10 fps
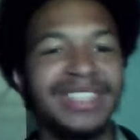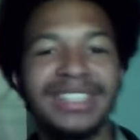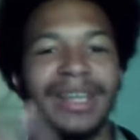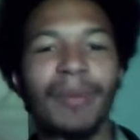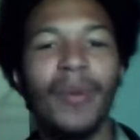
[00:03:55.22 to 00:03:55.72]

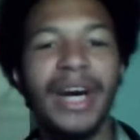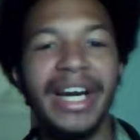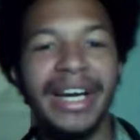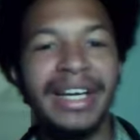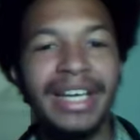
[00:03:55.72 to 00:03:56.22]
some
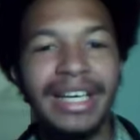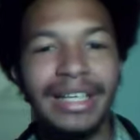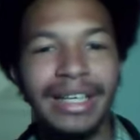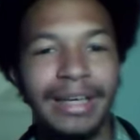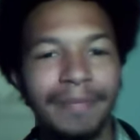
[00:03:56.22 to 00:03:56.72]
way.
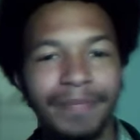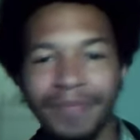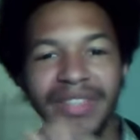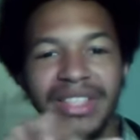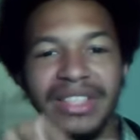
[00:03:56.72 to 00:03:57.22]

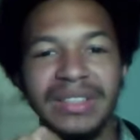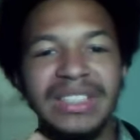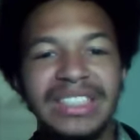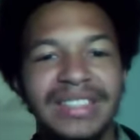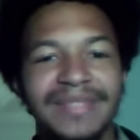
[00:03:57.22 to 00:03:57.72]

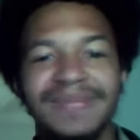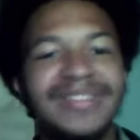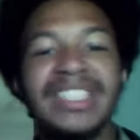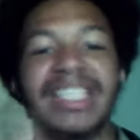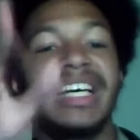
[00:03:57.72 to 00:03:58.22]

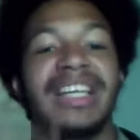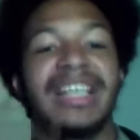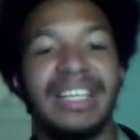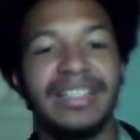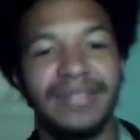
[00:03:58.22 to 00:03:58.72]

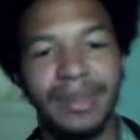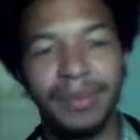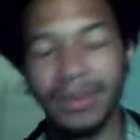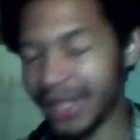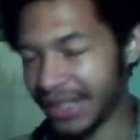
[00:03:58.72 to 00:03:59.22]

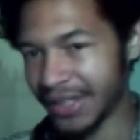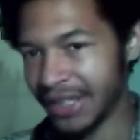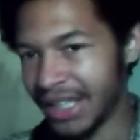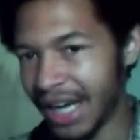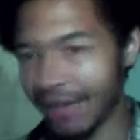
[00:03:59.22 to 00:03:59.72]
But whatever.
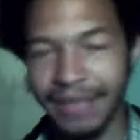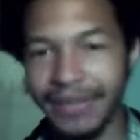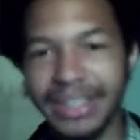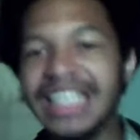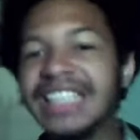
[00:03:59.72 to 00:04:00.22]
I'm not
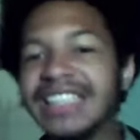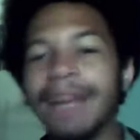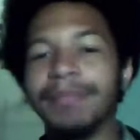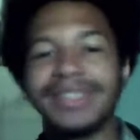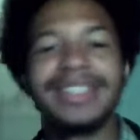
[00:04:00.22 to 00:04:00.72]
even gonna
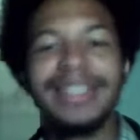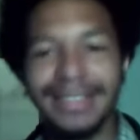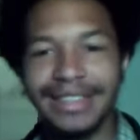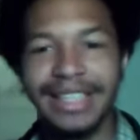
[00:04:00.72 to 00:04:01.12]
attempt to